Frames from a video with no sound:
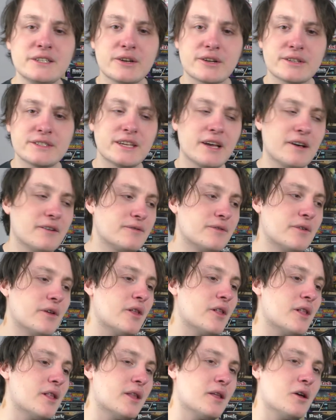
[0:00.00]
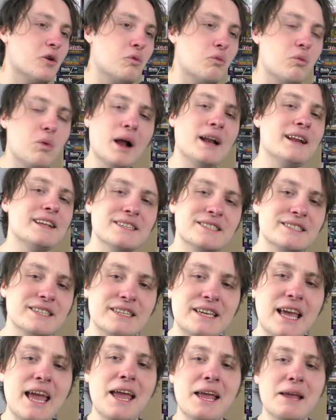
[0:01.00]
to yourself, what is a
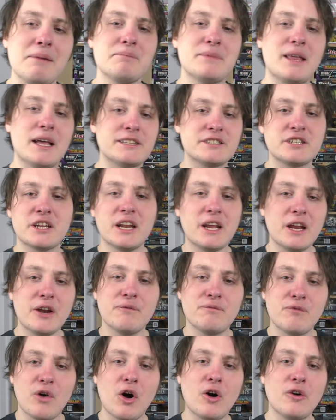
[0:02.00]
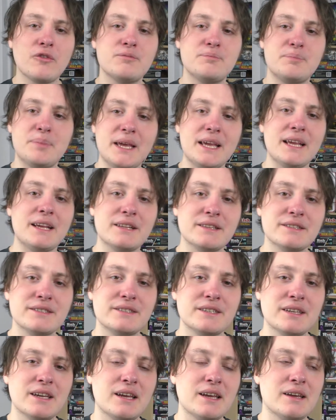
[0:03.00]
game that's going to involve
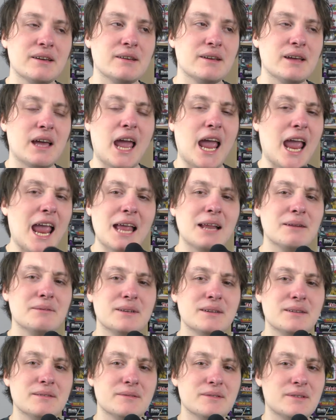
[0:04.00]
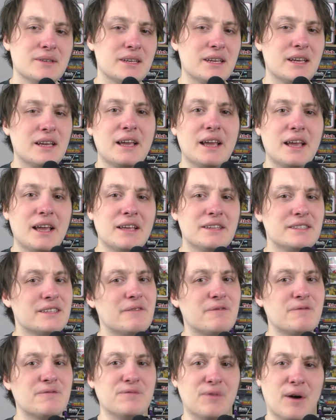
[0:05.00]
beans? And is
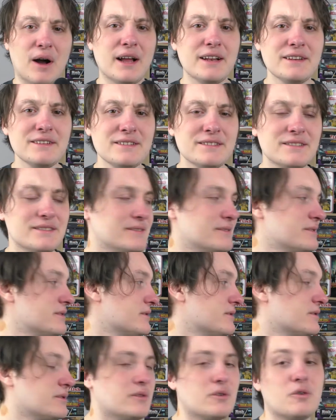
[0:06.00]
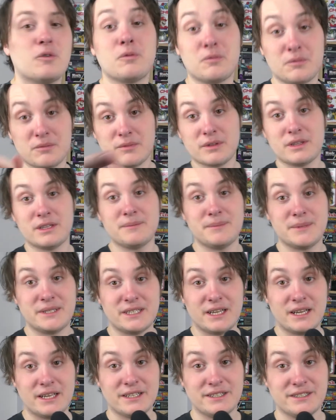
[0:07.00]
it fun? Well, let me
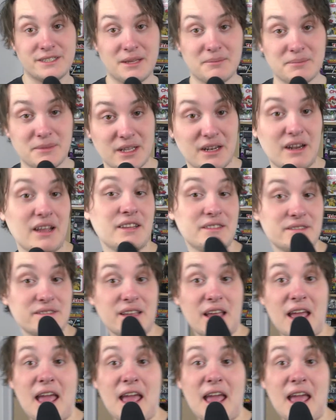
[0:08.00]
tell you something.